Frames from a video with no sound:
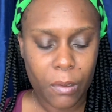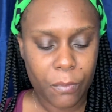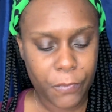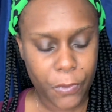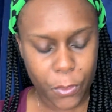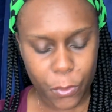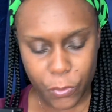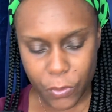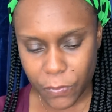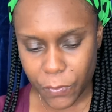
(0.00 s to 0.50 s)

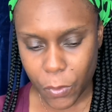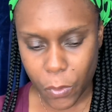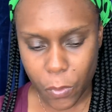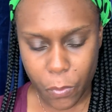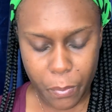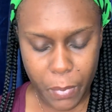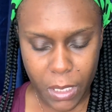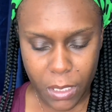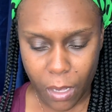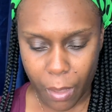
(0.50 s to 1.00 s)
for those of you who
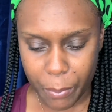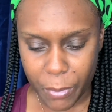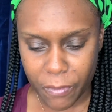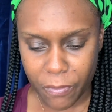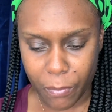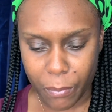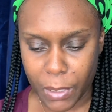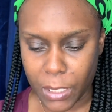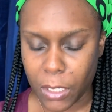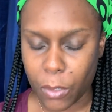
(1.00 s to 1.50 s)
may not be
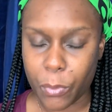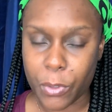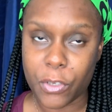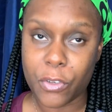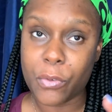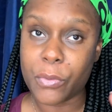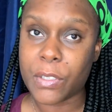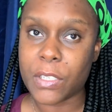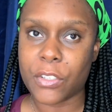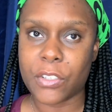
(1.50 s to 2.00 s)
familiar with
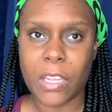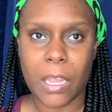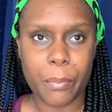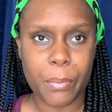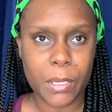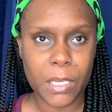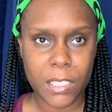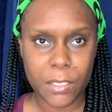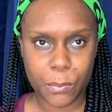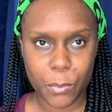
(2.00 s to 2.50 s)
using
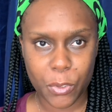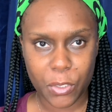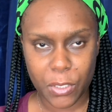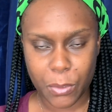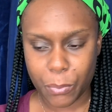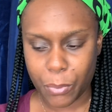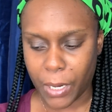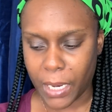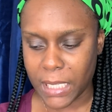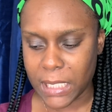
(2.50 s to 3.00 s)
Japanese beauty
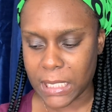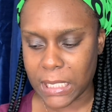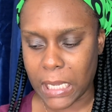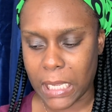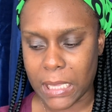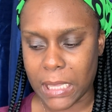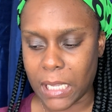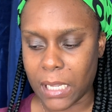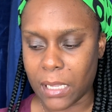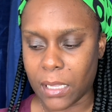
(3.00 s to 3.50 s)
brands, yeah,
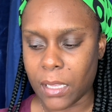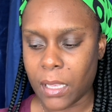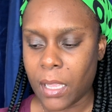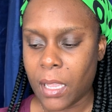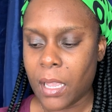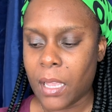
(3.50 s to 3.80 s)
they're,